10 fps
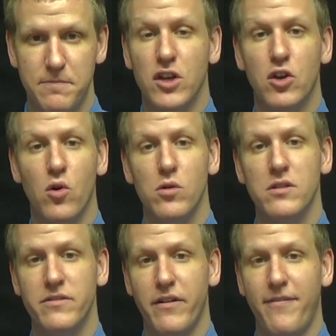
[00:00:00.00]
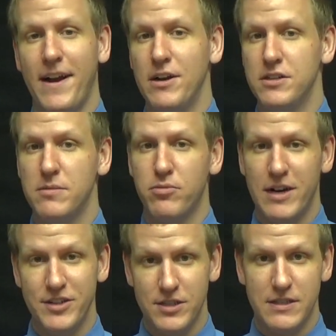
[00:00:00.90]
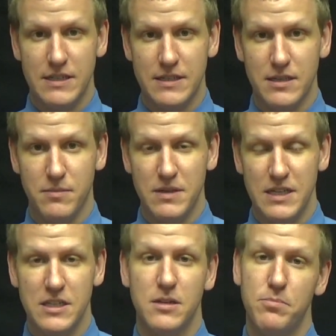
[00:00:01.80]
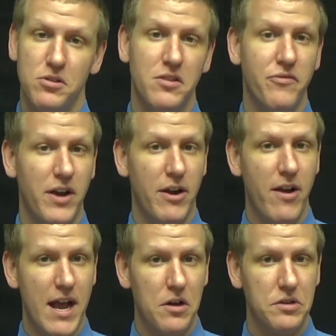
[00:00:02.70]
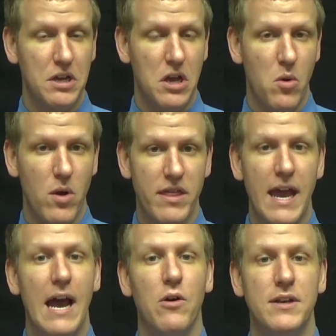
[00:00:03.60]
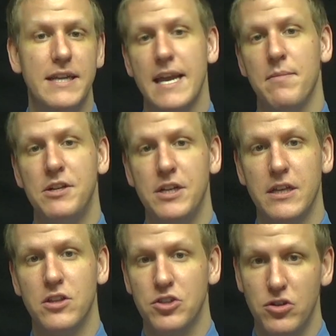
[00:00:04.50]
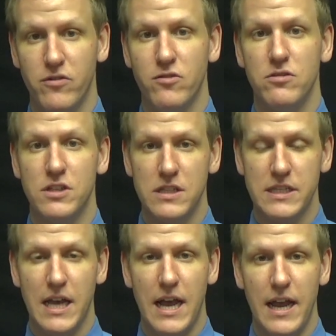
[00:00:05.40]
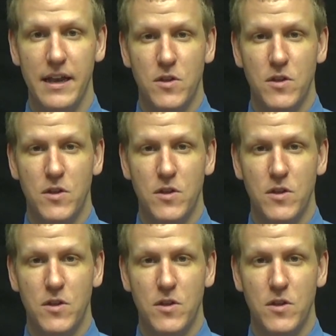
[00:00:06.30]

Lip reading: The goal of a fire suppression system is to put the fire out without damaging the servers inside.